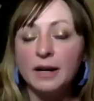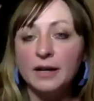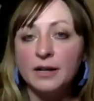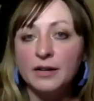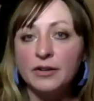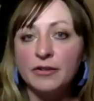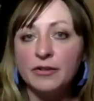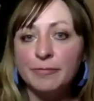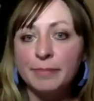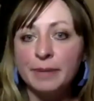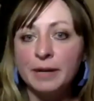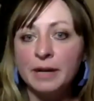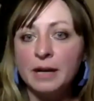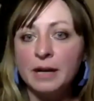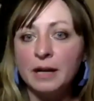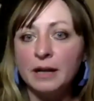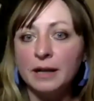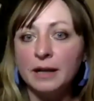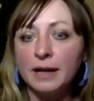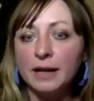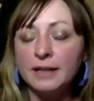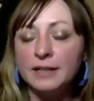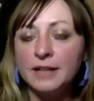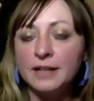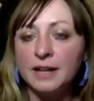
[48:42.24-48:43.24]
And you've been
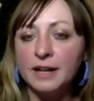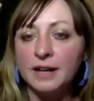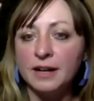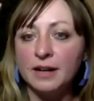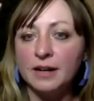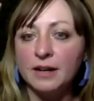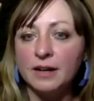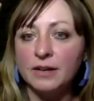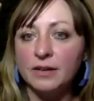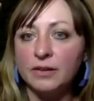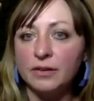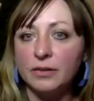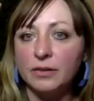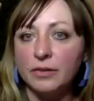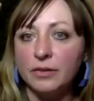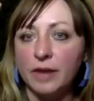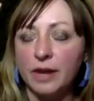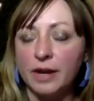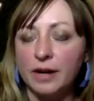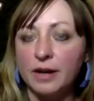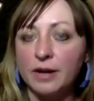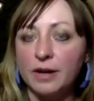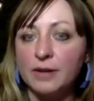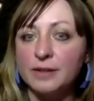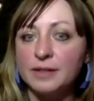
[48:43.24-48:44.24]
collecting
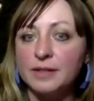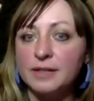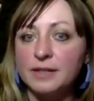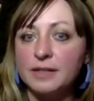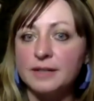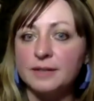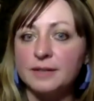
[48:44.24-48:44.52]
records,